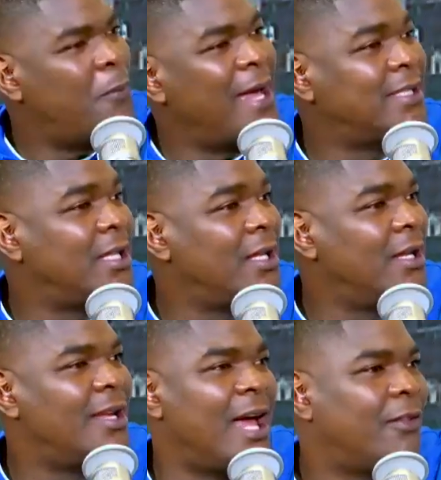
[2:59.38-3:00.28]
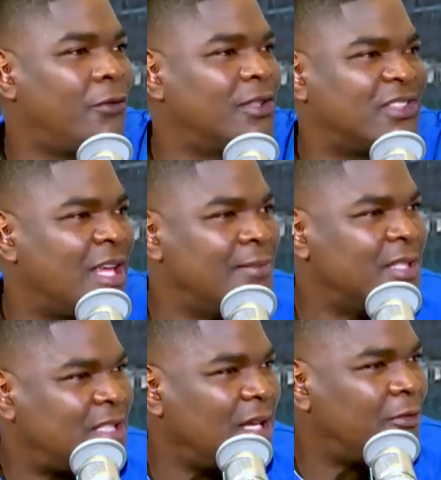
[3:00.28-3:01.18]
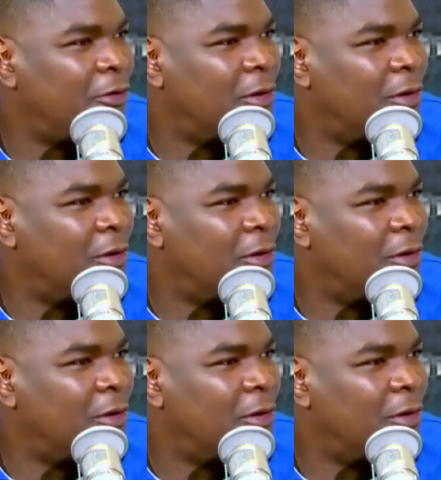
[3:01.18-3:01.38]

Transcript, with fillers: you basically the 9th floor is the same as the tenth